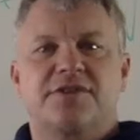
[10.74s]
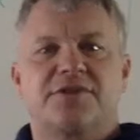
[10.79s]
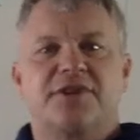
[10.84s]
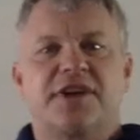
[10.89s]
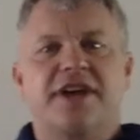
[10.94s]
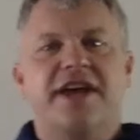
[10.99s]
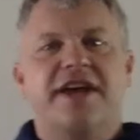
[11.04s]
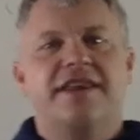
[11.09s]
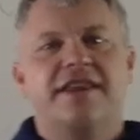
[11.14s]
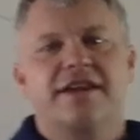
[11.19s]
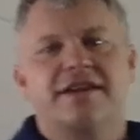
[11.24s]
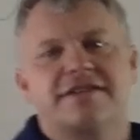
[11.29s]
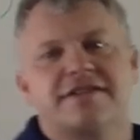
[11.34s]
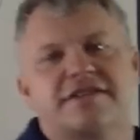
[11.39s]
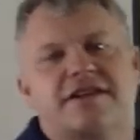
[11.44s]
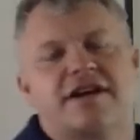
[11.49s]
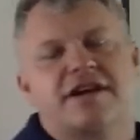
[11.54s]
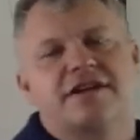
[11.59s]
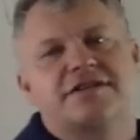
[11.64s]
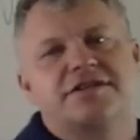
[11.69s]
today I'd like to
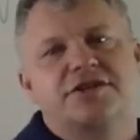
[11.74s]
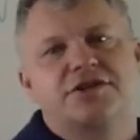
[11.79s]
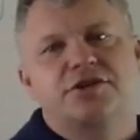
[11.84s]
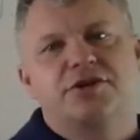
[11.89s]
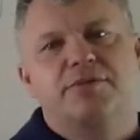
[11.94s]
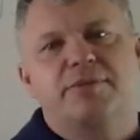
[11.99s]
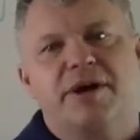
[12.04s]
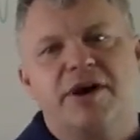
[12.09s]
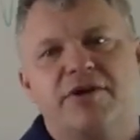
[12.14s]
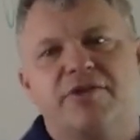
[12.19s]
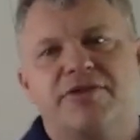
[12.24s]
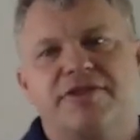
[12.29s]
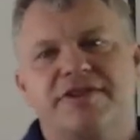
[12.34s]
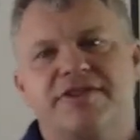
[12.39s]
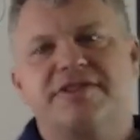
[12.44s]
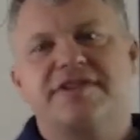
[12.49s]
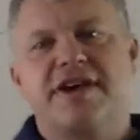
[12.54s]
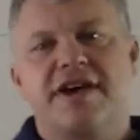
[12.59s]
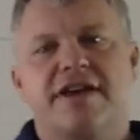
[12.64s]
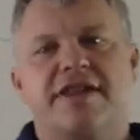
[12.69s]
talk to you about the
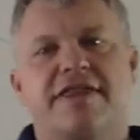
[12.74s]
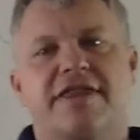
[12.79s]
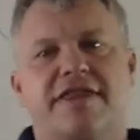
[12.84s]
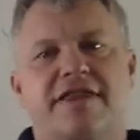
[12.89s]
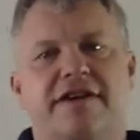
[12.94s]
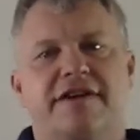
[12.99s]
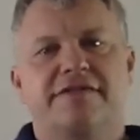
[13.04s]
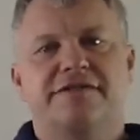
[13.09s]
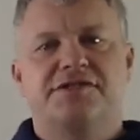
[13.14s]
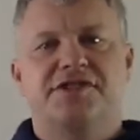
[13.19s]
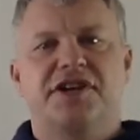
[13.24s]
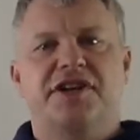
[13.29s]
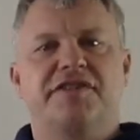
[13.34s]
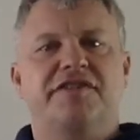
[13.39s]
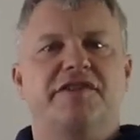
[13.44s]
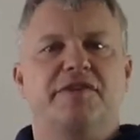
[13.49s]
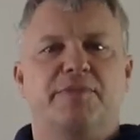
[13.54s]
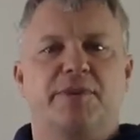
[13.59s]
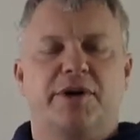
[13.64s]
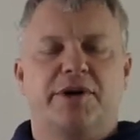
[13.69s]
death of
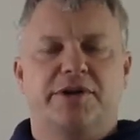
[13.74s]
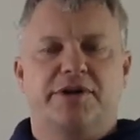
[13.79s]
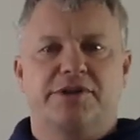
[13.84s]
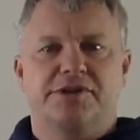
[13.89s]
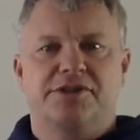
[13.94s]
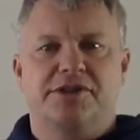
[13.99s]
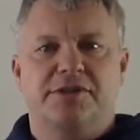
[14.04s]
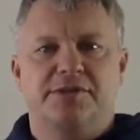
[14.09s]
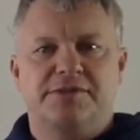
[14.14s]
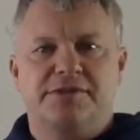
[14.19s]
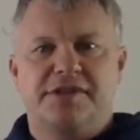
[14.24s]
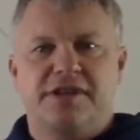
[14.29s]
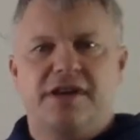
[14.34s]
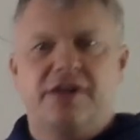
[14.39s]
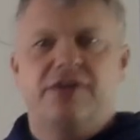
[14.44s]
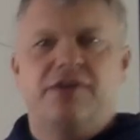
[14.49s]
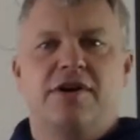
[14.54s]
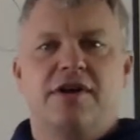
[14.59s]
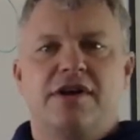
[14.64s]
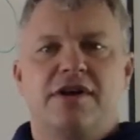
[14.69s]
JV partnerships.
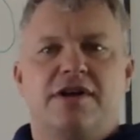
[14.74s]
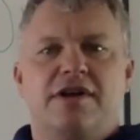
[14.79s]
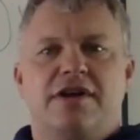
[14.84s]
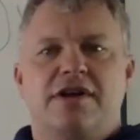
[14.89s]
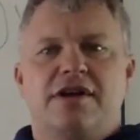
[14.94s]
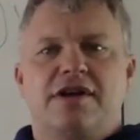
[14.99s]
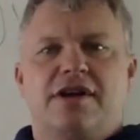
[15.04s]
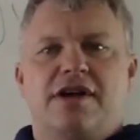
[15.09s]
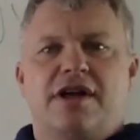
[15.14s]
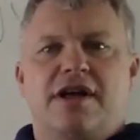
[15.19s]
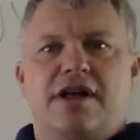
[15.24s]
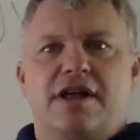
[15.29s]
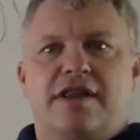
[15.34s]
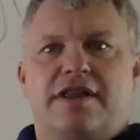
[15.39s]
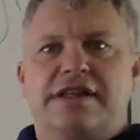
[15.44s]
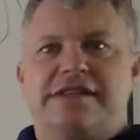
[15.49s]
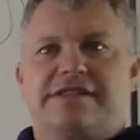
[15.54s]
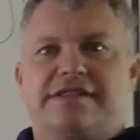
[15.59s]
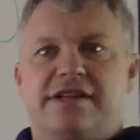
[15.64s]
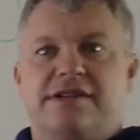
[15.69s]
Now,
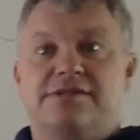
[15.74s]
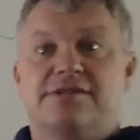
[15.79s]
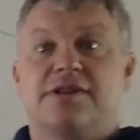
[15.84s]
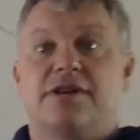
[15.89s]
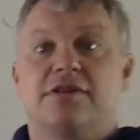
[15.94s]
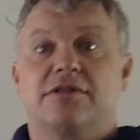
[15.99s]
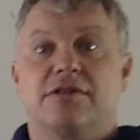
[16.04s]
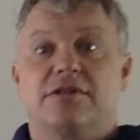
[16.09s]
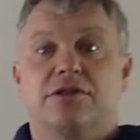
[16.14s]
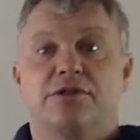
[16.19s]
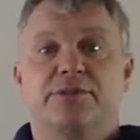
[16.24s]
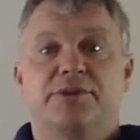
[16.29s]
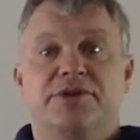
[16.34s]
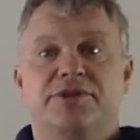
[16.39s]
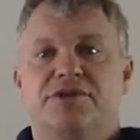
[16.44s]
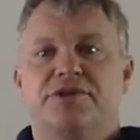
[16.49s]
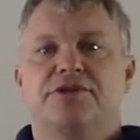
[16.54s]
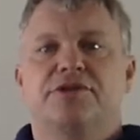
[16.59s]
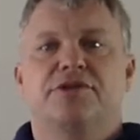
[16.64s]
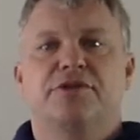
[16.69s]
that sounds all gloom and
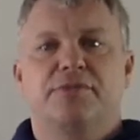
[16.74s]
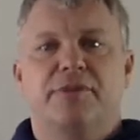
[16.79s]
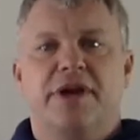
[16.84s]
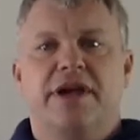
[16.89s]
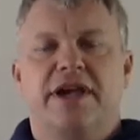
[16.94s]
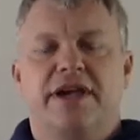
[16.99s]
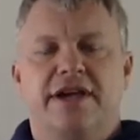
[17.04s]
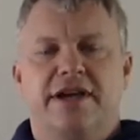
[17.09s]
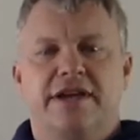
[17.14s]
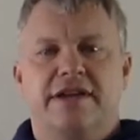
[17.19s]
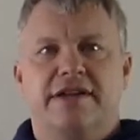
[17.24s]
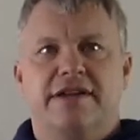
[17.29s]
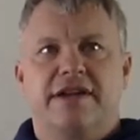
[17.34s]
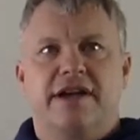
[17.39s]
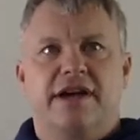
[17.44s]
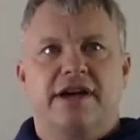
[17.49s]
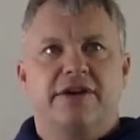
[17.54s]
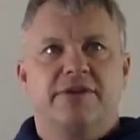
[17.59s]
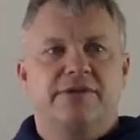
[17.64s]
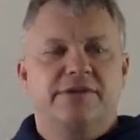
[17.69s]
doom, and
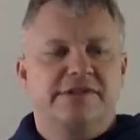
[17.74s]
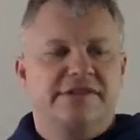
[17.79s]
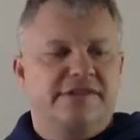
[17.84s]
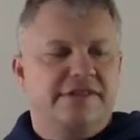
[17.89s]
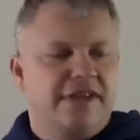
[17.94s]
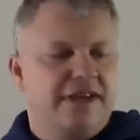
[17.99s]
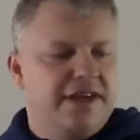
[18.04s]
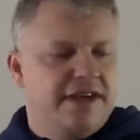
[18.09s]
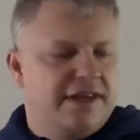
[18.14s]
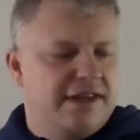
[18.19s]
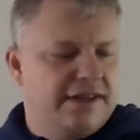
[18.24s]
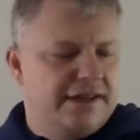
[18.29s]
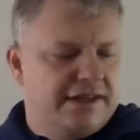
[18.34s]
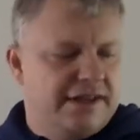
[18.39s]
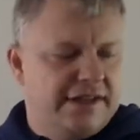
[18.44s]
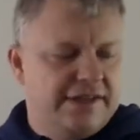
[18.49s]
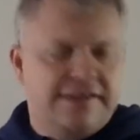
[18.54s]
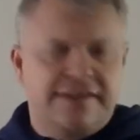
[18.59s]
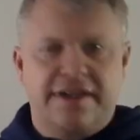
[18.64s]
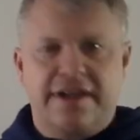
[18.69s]
I would say that
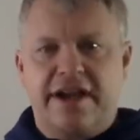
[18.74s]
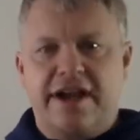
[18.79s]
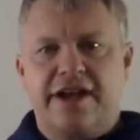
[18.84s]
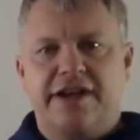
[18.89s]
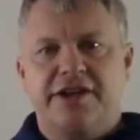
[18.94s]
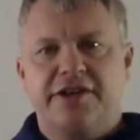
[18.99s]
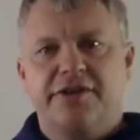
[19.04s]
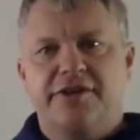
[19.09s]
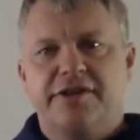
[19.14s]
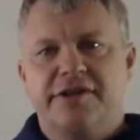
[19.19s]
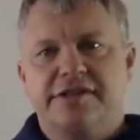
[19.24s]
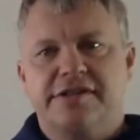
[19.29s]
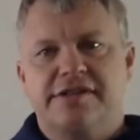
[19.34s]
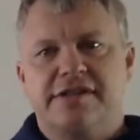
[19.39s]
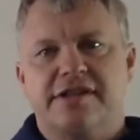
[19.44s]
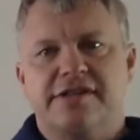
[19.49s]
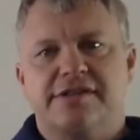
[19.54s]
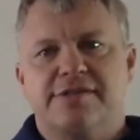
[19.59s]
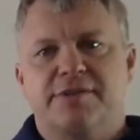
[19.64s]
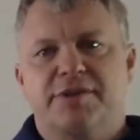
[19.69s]
it's an accurate
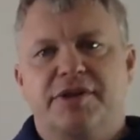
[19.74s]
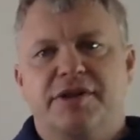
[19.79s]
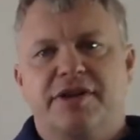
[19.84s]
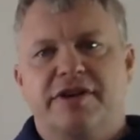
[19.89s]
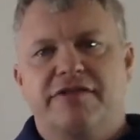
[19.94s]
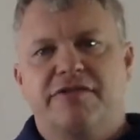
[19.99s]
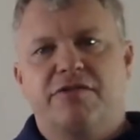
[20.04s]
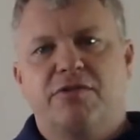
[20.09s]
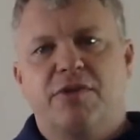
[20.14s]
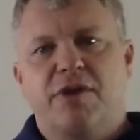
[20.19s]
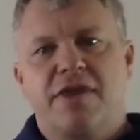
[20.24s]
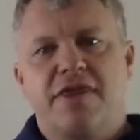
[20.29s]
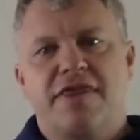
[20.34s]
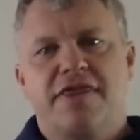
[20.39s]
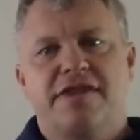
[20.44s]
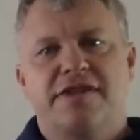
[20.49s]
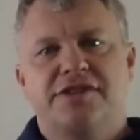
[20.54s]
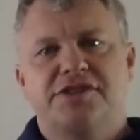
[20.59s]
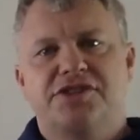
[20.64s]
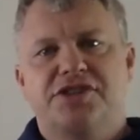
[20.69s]
assessment of what
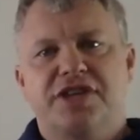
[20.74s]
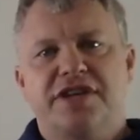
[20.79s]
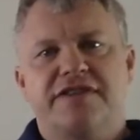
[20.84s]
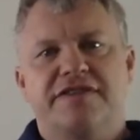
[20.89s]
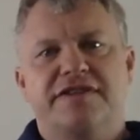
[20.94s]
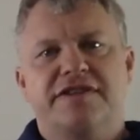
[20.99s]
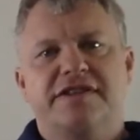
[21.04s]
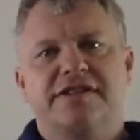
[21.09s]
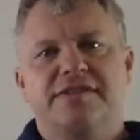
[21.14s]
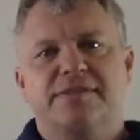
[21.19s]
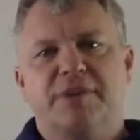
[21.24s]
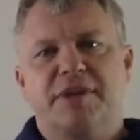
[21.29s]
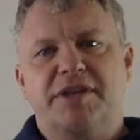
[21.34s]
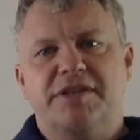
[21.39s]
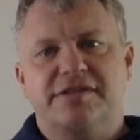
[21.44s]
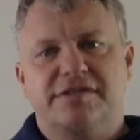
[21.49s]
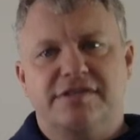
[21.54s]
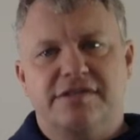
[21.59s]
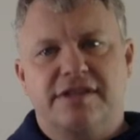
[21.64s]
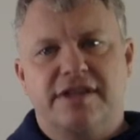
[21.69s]
the JV
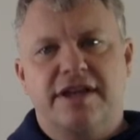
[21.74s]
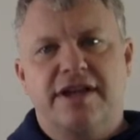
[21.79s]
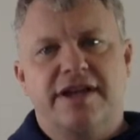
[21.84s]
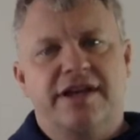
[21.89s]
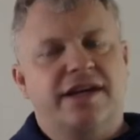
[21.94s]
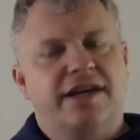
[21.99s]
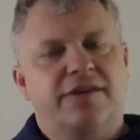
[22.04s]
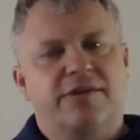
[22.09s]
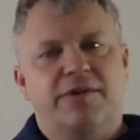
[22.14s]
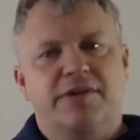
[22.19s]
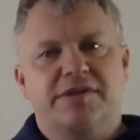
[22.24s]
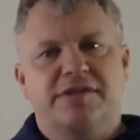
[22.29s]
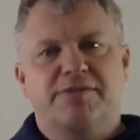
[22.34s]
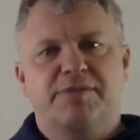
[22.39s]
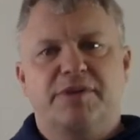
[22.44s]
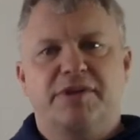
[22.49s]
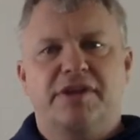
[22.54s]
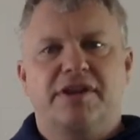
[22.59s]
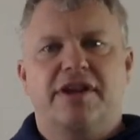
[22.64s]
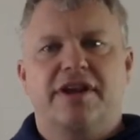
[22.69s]
space is like and what it's
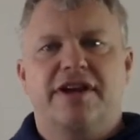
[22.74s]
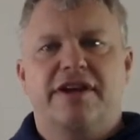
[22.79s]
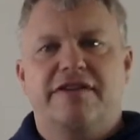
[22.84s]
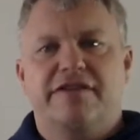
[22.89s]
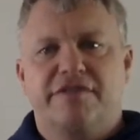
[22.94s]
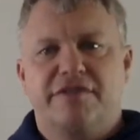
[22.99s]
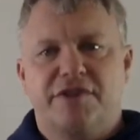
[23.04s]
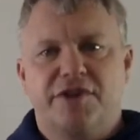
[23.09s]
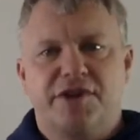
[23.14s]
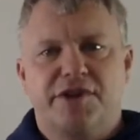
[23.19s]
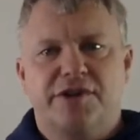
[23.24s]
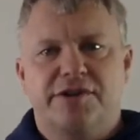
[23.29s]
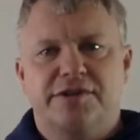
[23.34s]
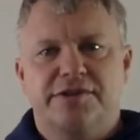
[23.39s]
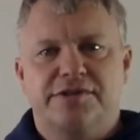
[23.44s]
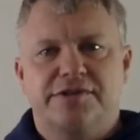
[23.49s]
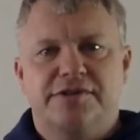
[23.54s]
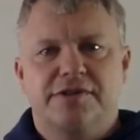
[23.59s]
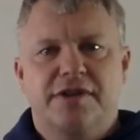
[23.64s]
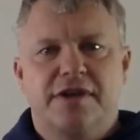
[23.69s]
been like for
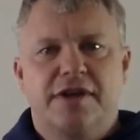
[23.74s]
years.